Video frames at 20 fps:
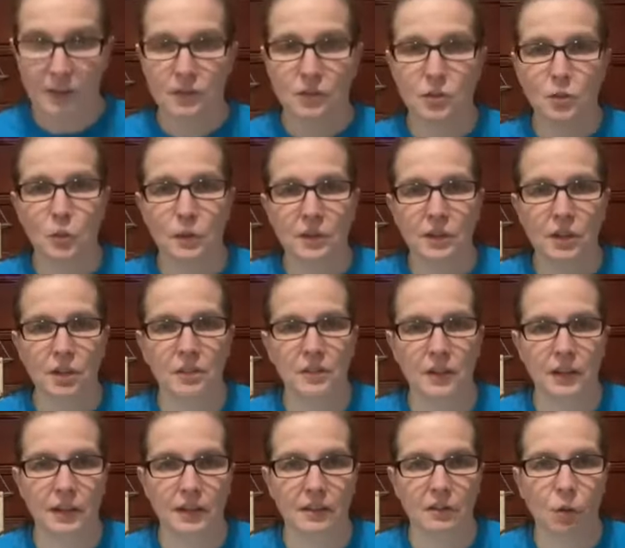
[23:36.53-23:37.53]
So what do y'all
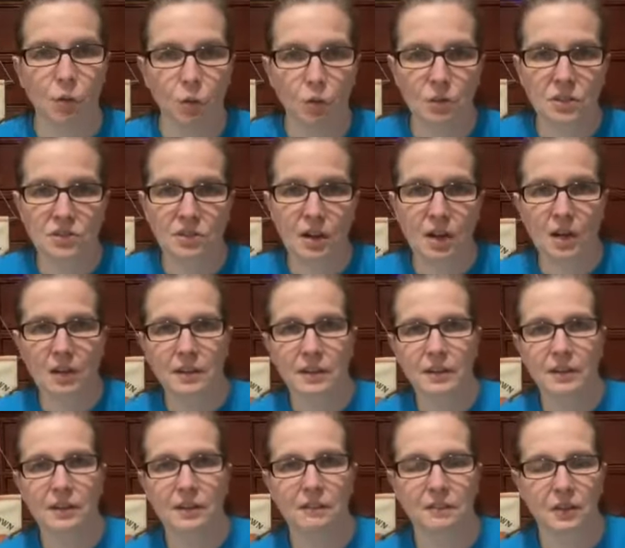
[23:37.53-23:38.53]
think?
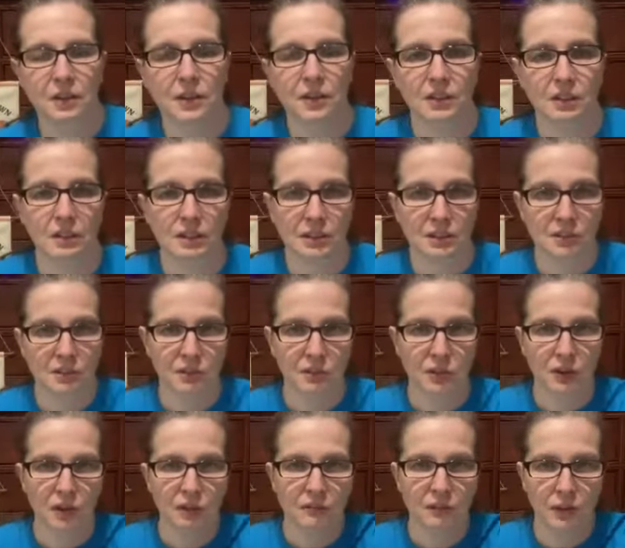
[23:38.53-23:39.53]
Horizontally or vertically? So
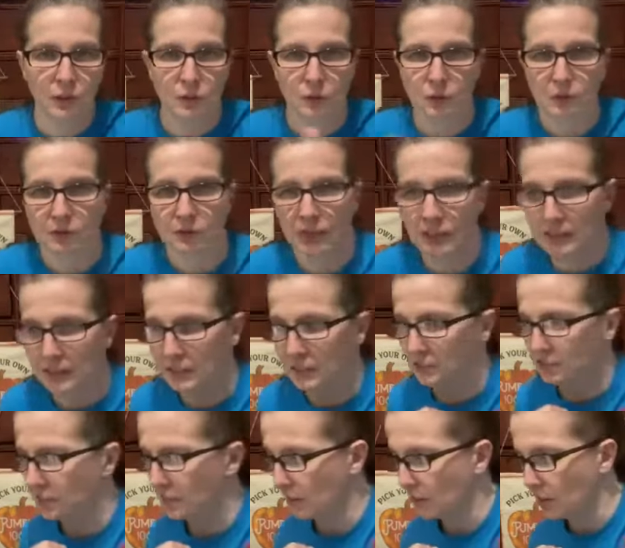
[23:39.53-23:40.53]
y'all vote. I need
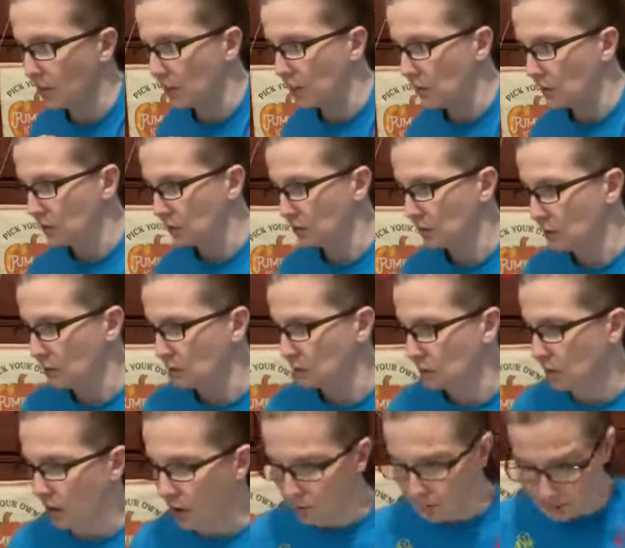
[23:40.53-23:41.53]
to see
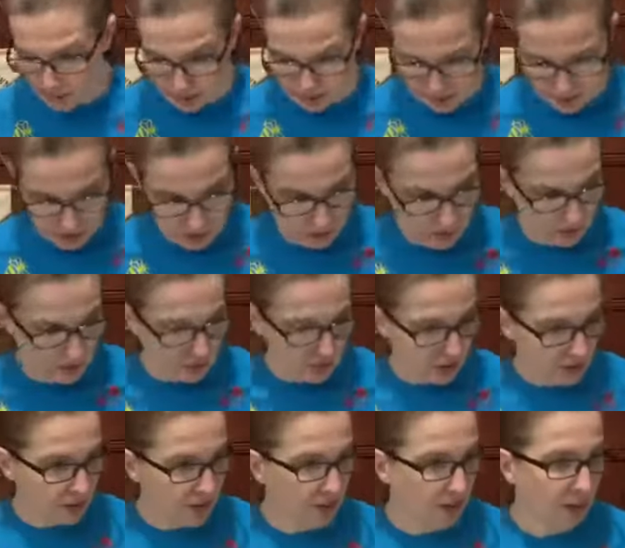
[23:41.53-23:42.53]
y'all's comments.
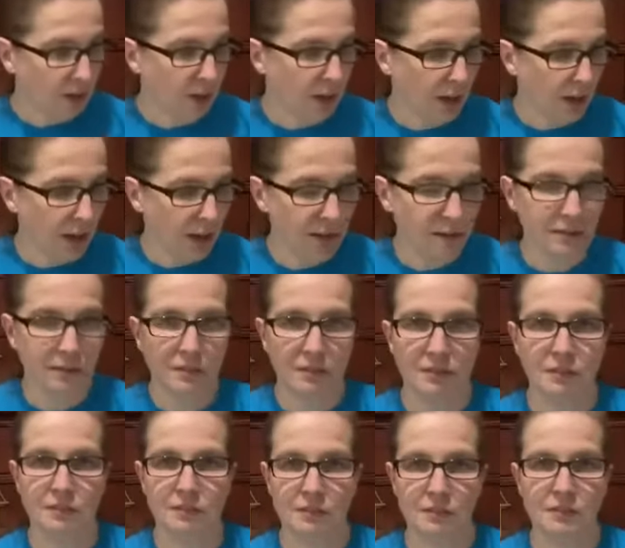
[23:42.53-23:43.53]
And
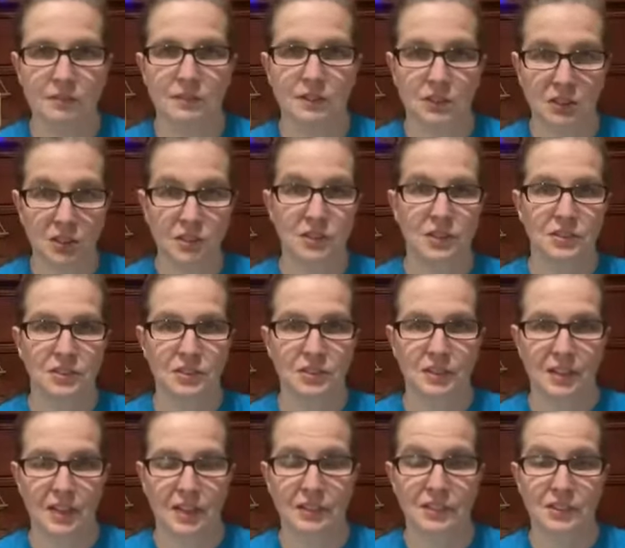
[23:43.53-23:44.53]

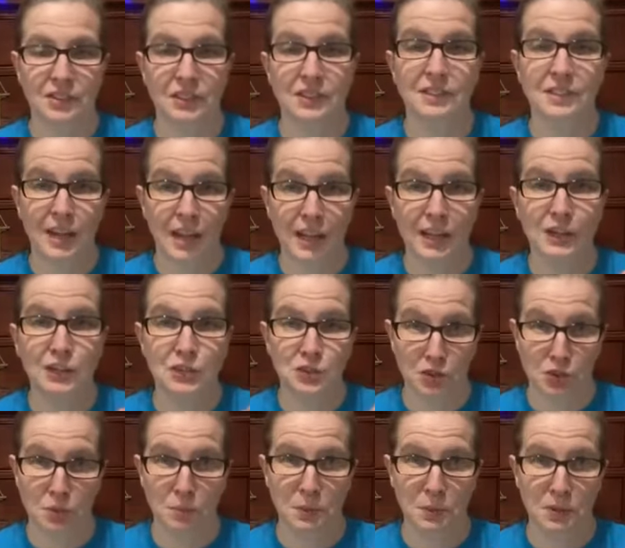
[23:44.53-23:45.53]
seriously, Nancy, take
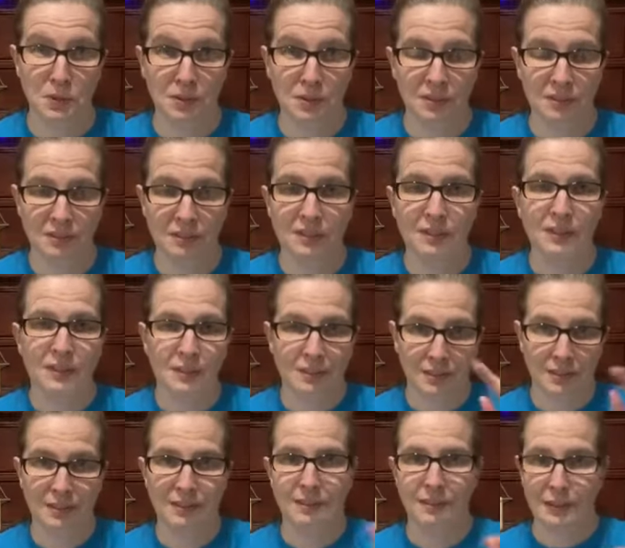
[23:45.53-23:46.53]
Jupiter
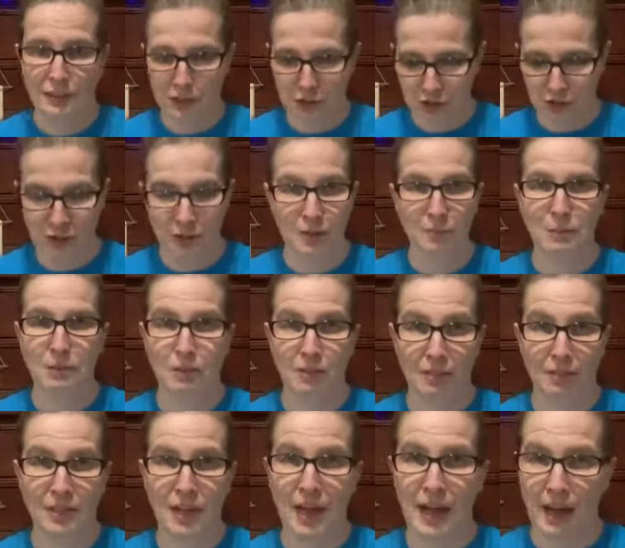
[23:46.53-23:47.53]
to leadership.
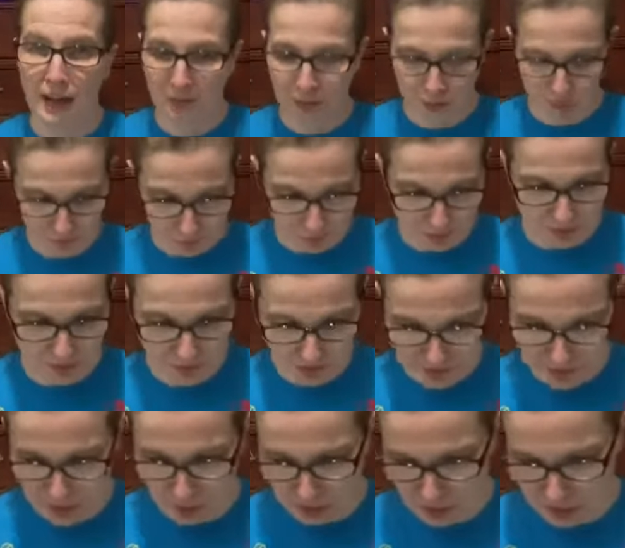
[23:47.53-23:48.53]
That is